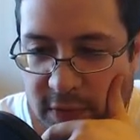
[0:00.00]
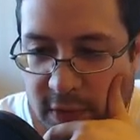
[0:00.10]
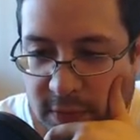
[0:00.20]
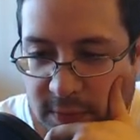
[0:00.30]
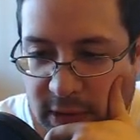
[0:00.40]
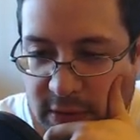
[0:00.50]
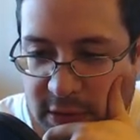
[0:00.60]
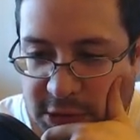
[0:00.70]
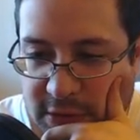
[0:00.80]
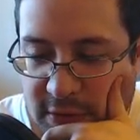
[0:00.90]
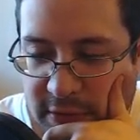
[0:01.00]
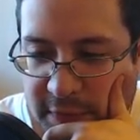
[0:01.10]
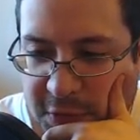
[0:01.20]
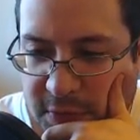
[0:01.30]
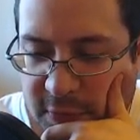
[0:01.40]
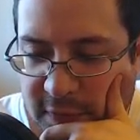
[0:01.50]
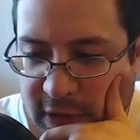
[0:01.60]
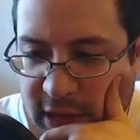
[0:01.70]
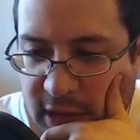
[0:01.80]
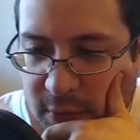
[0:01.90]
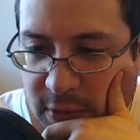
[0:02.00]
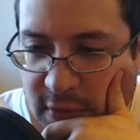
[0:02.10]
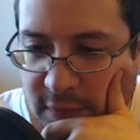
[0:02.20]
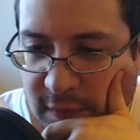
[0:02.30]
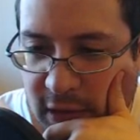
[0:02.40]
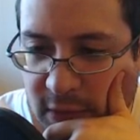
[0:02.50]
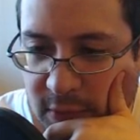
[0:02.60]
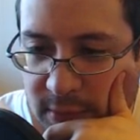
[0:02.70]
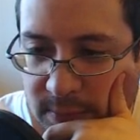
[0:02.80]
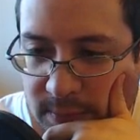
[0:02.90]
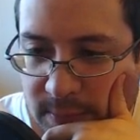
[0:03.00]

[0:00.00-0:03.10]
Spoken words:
though, because you can just, if you just move the king, what's the follow up?